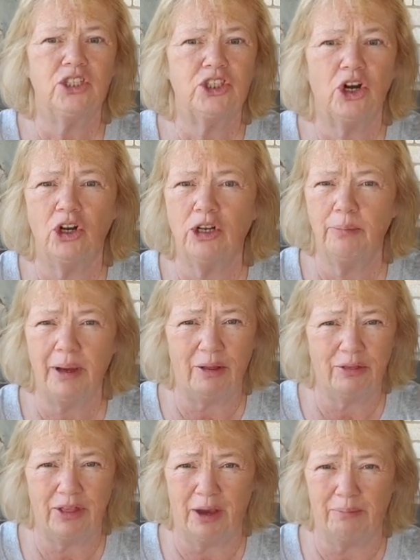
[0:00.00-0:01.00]
talk
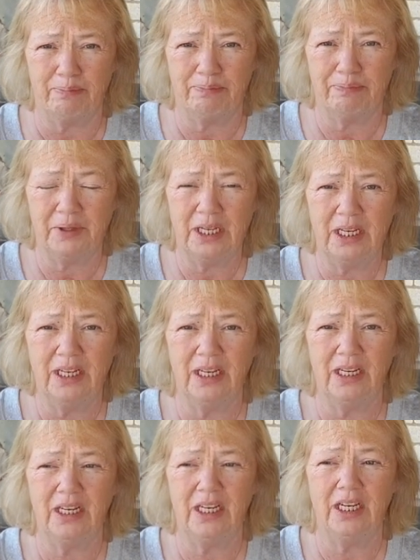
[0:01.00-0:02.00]
about them in
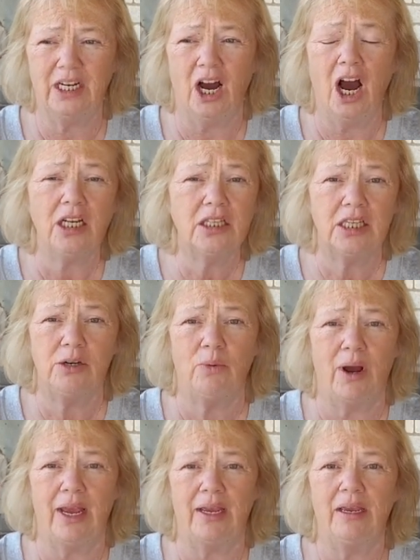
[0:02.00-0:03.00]
an ugly
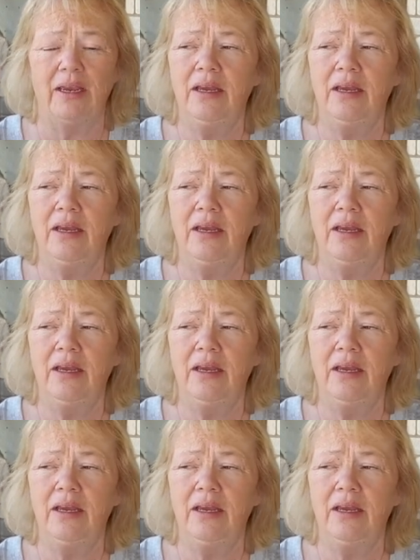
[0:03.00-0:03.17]
way.